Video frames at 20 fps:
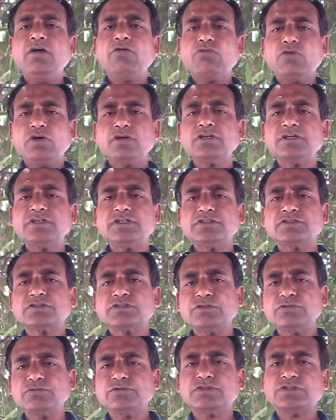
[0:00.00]
What are its
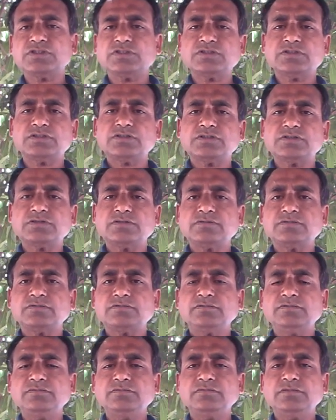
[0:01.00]
uses?
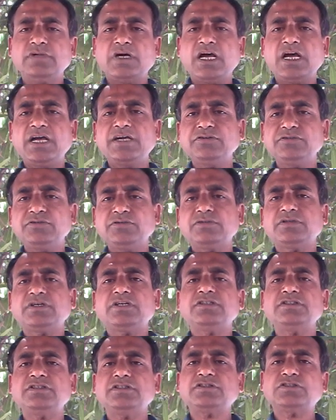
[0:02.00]
Iron ore
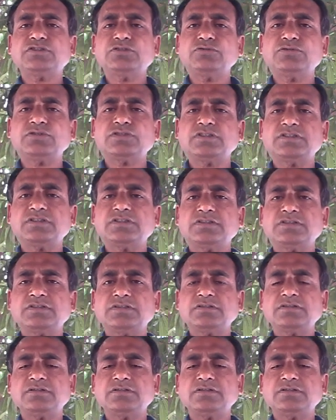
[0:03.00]
and its uses.